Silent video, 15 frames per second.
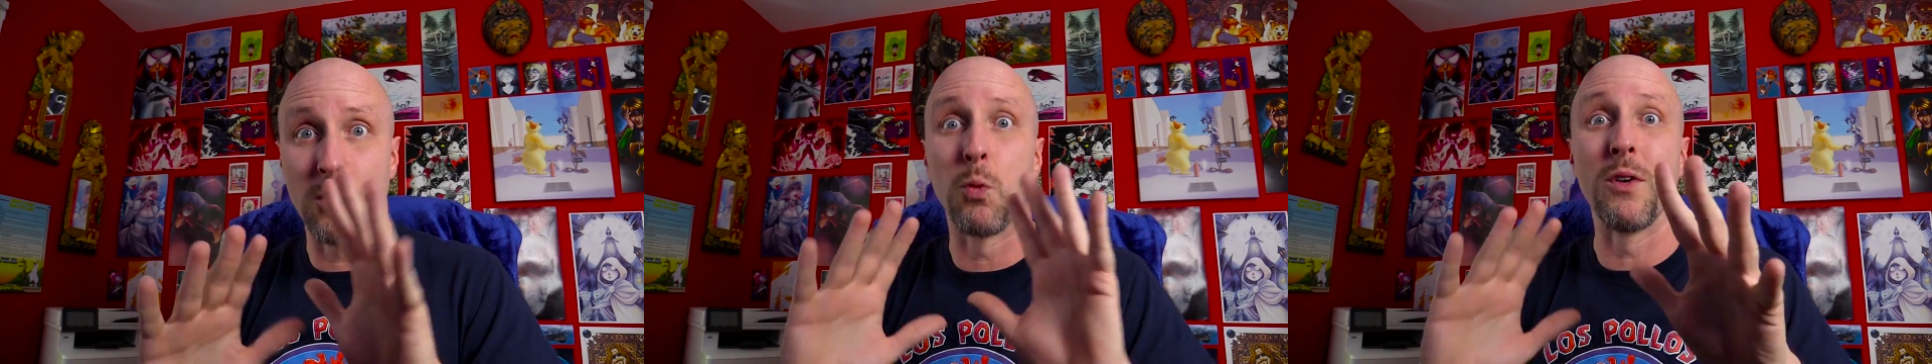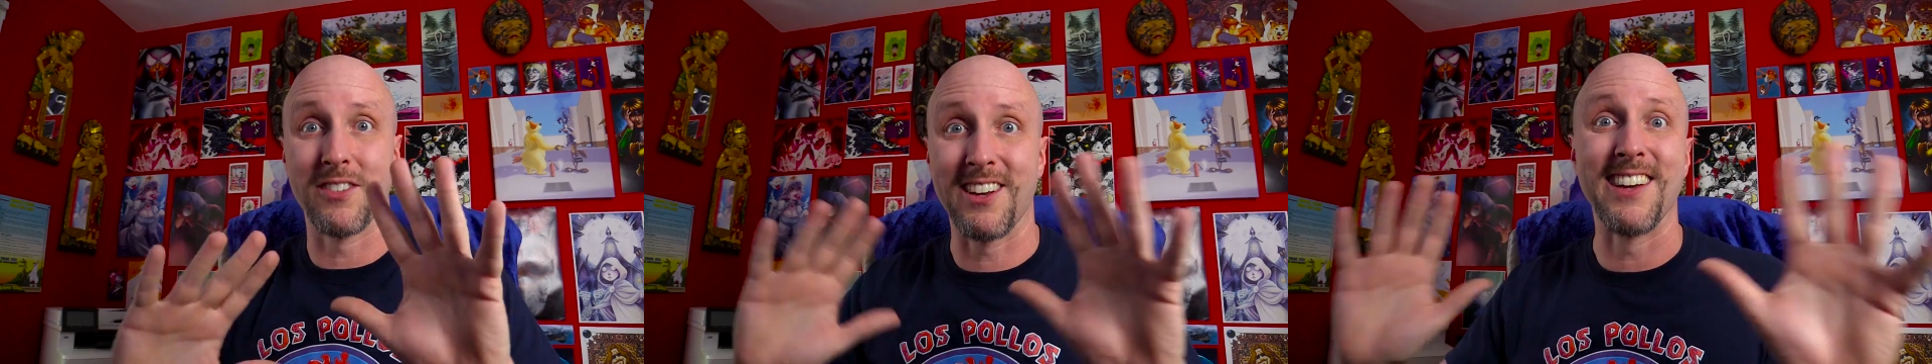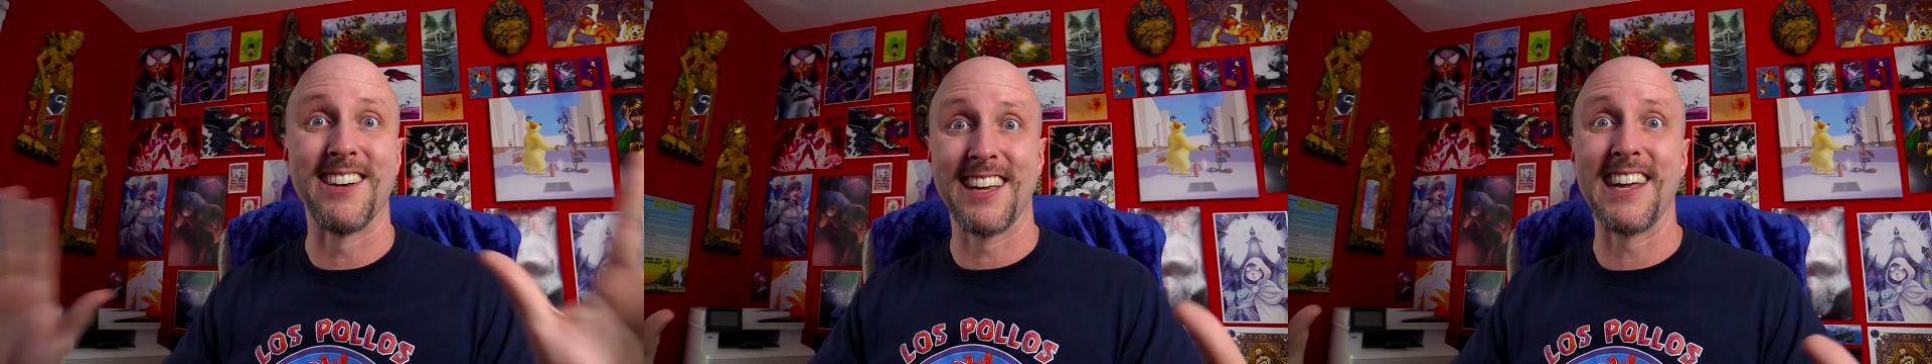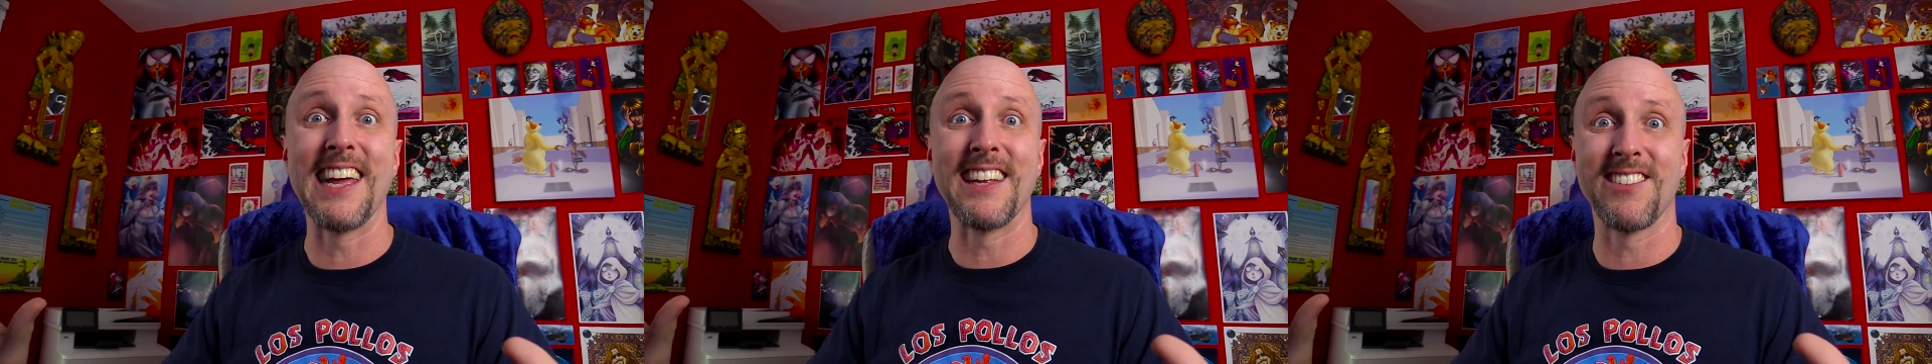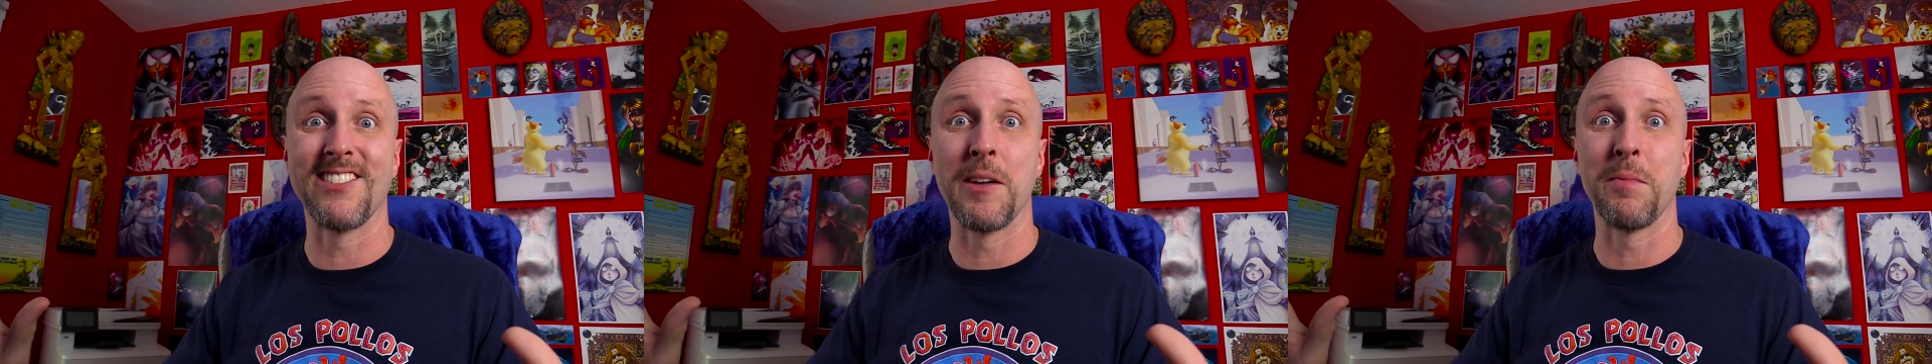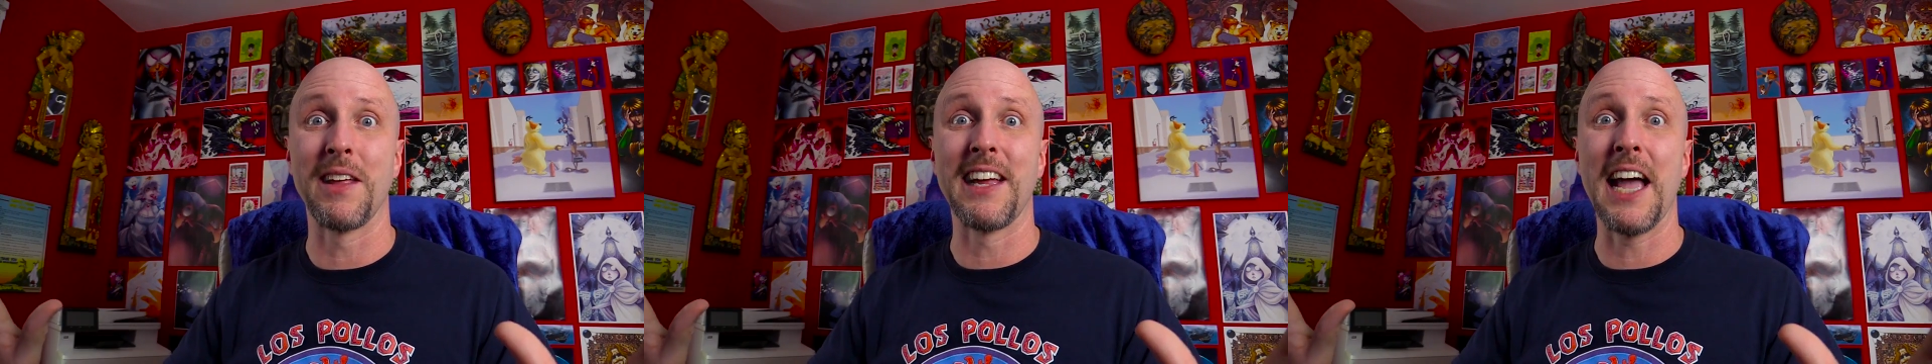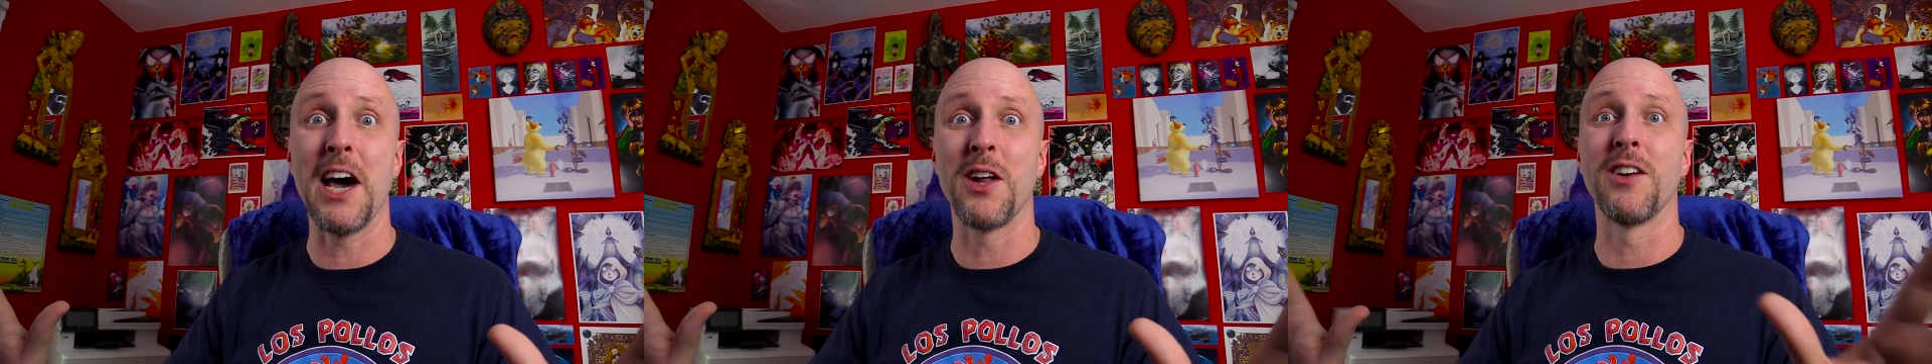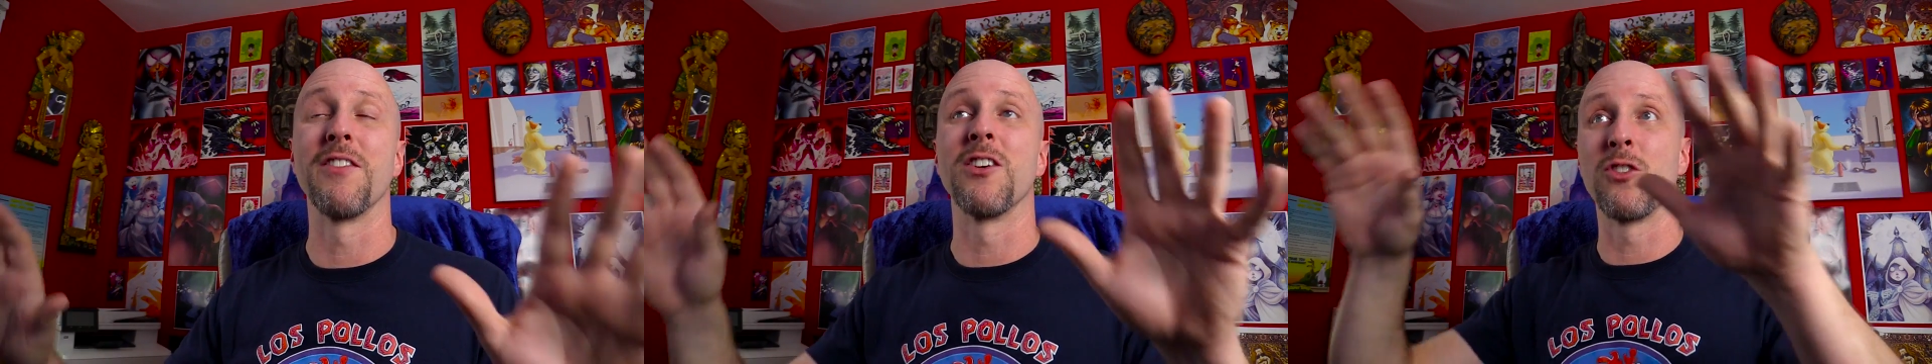was gonna get something out of it.